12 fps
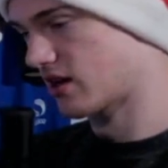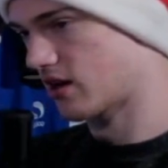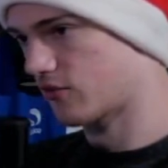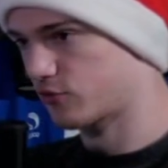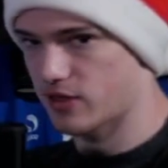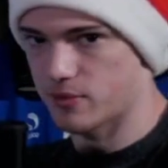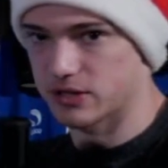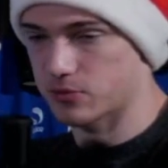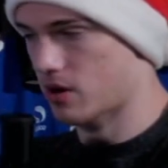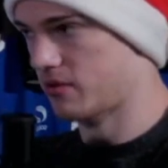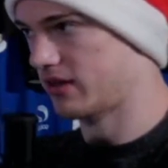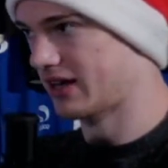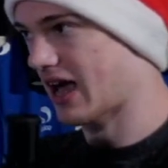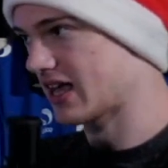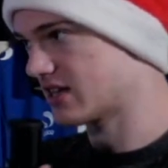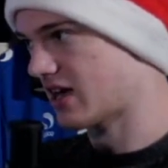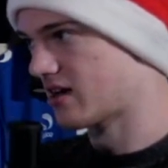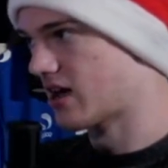for them in the Premier League
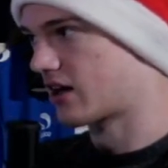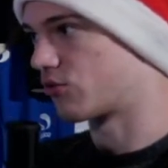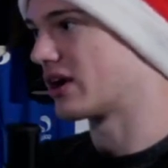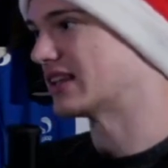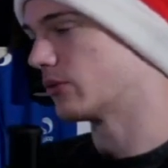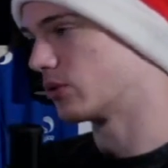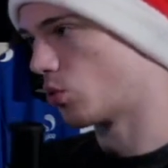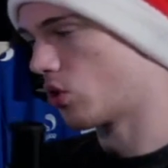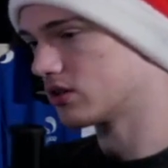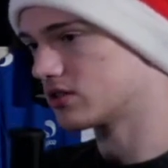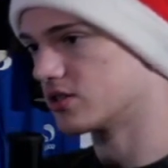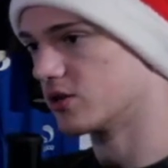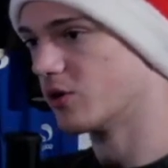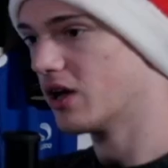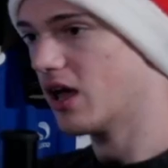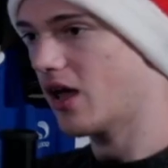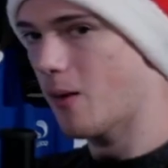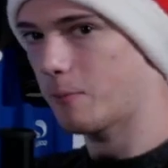at a rate they would want to,
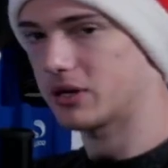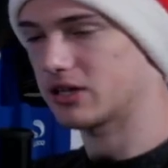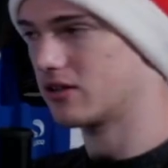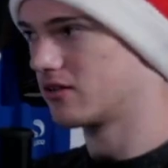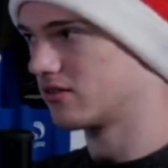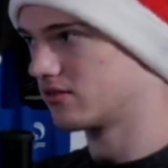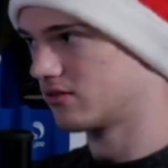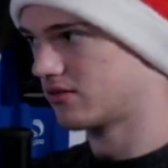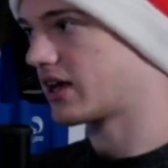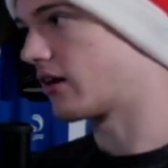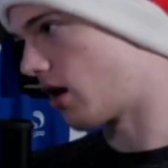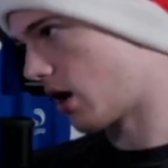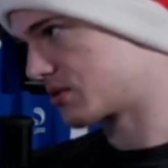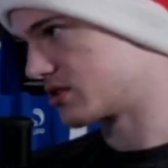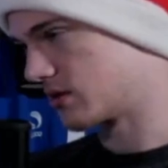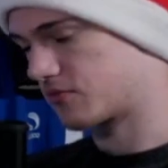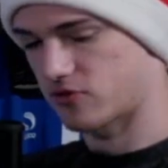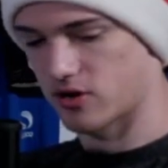but they are options
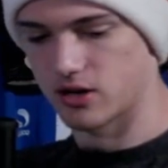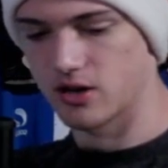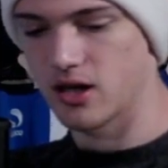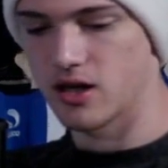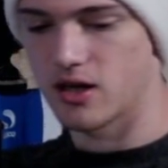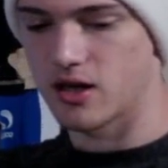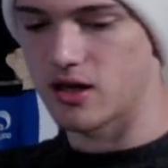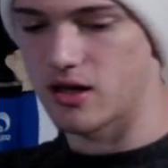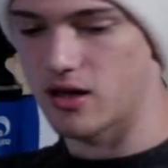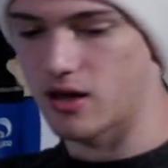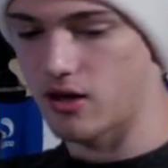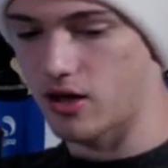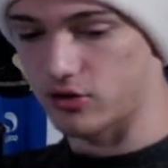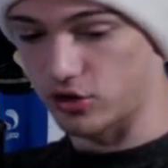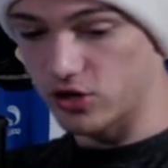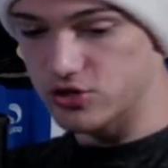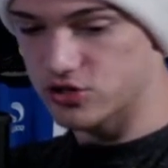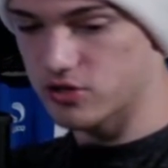up front.
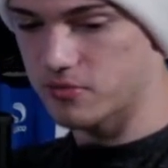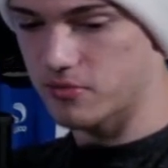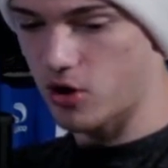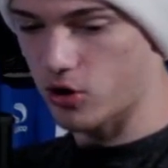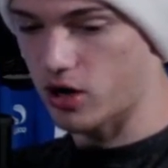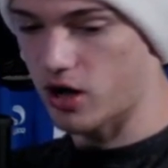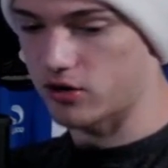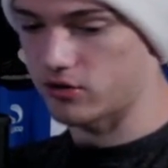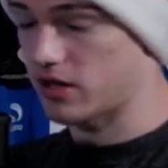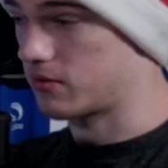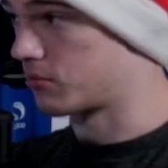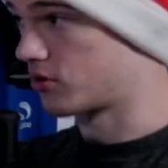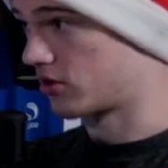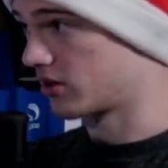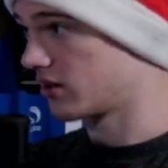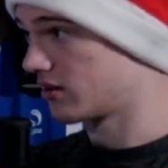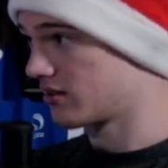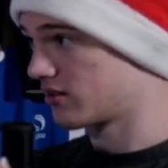Lundstrom, O'Connell, and Berg.
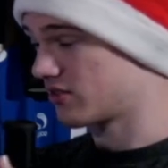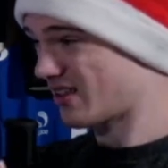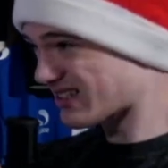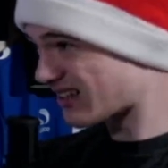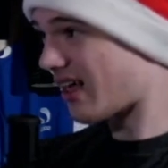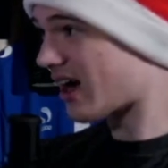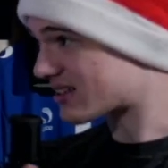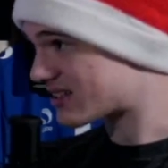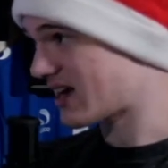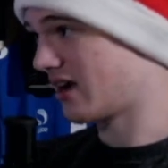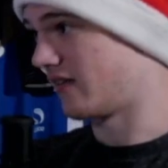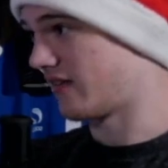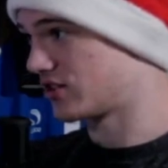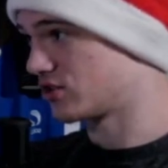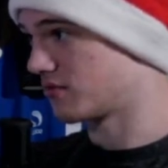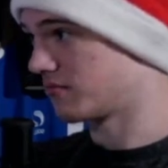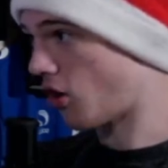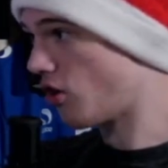That's a lot of talent that you're
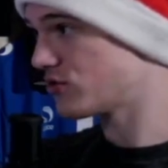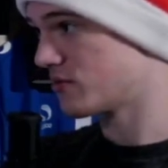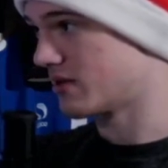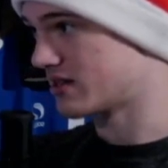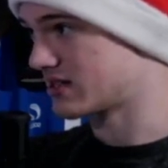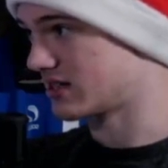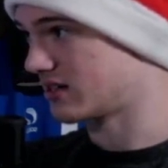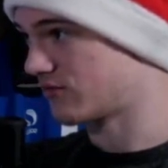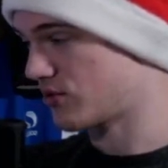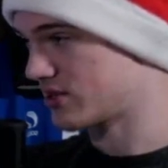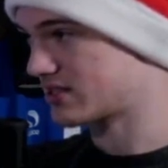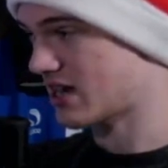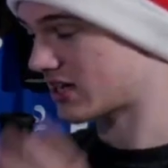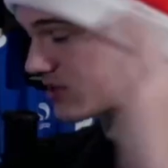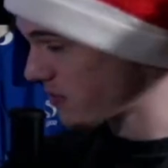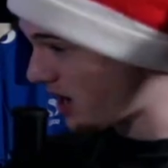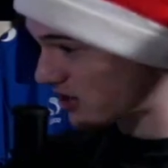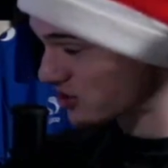also missing for this next
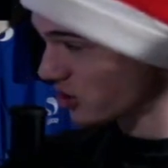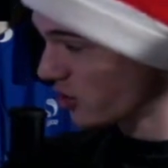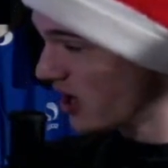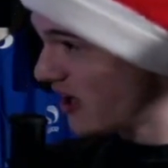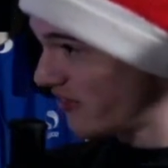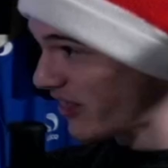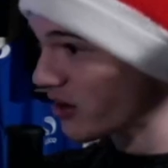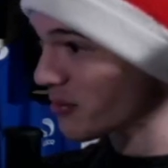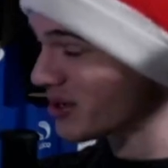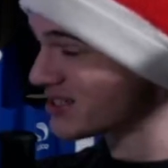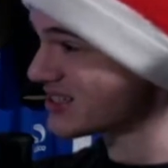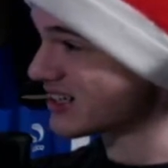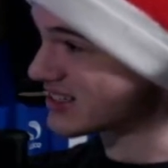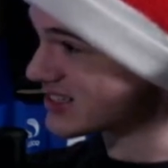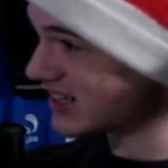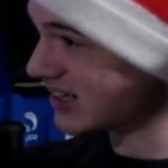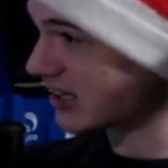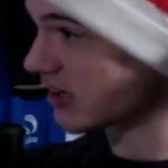match. So they are missing a
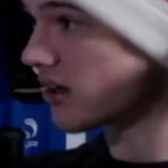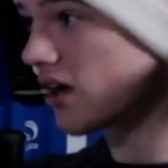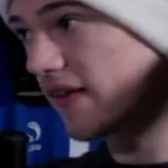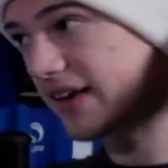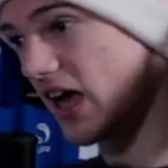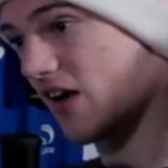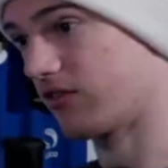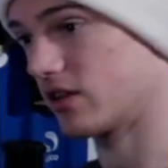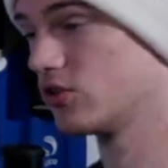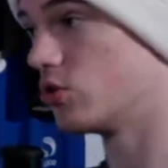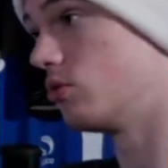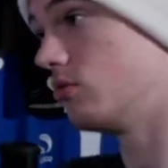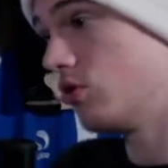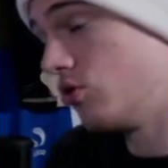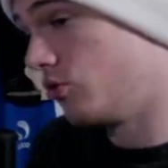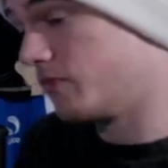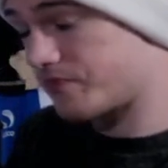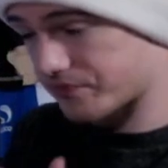ton, a lot like Everton,
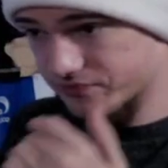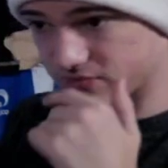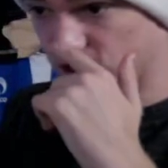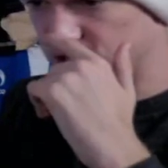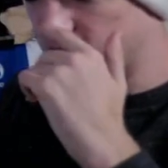who they're dealing